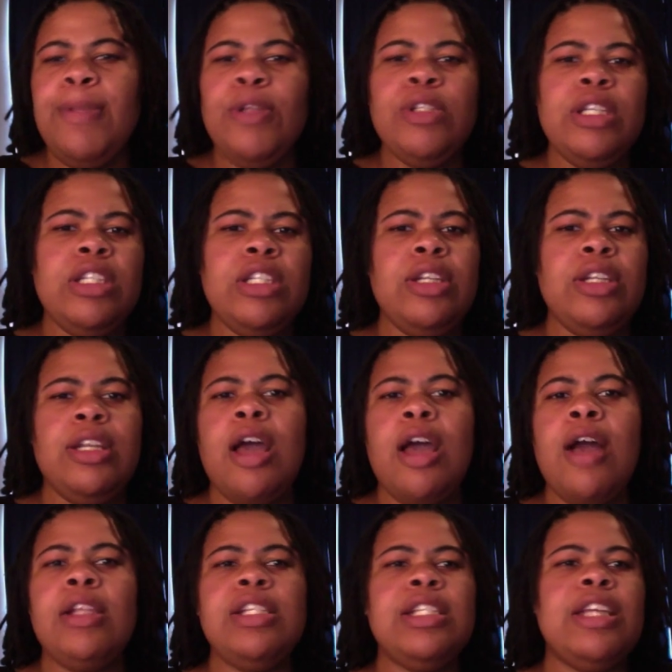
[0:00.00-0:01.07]
musician and
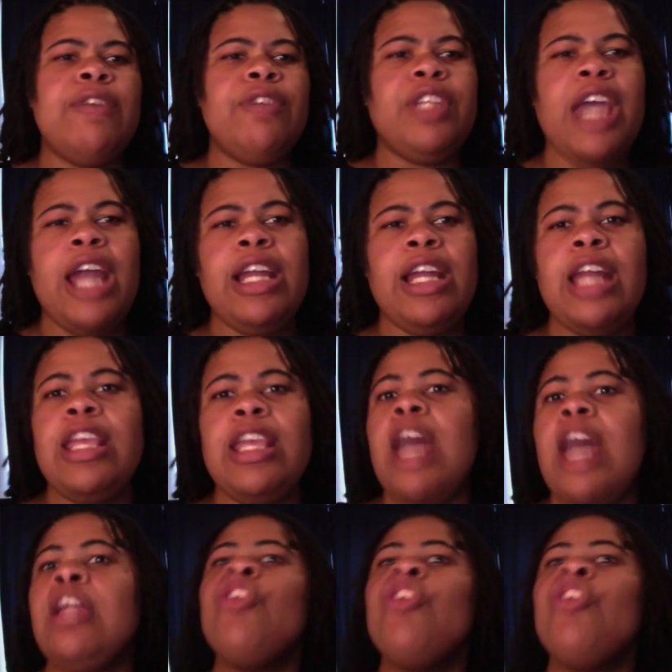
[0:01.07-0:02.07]
all this stuff and yada yada yada.